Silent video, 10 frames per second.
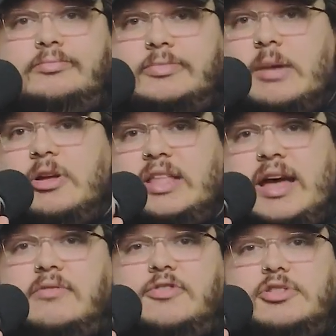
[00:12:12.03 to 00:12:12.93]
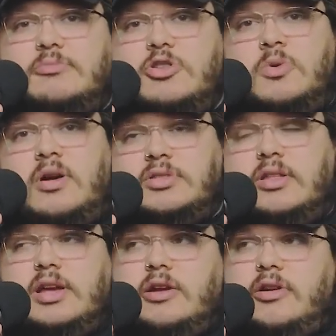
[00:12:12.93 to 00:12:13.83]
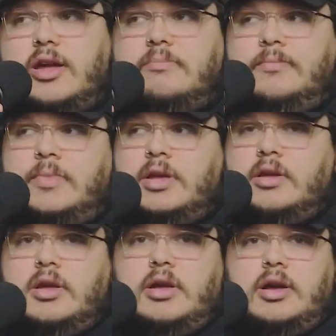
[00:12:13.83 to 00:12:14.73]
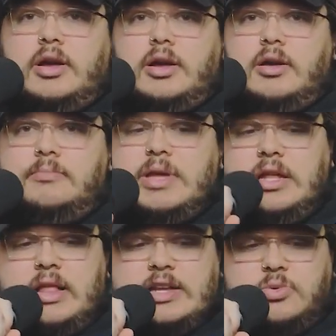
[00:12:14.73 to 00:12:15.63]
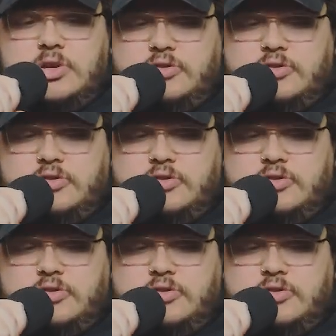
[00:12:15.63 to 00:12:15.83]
How about that for some nuance on the internet? Um, any last words